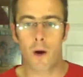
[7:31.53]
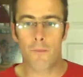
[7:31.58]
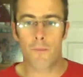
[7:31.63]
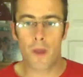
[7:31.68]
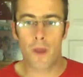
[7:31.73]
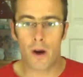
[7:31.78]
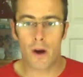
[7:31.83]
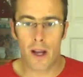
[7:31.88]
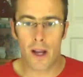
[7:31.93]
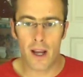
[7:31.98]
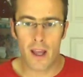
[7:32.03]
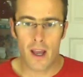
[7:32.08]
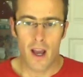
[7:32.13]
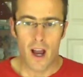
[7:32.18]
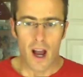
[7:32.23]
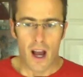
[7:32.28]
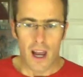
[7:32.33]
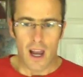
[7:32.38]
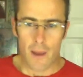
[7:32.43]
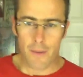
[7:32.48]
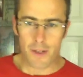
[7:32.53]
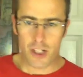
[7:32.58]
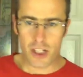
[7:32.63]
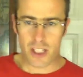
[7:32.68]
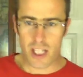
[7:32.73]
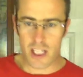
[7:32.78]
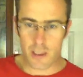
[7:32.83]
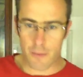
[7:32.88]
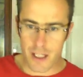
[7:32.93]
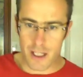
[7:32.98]
Okay, let me just see some
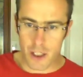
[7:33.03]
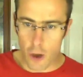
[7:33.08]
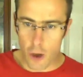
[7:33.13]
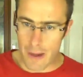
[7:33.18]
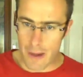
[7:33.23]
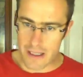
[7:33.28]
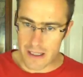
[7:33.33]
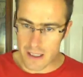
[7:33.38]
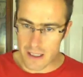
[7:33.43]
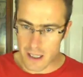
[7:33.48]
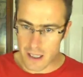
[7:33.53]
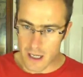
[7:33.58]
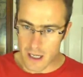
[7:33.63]
of these comments.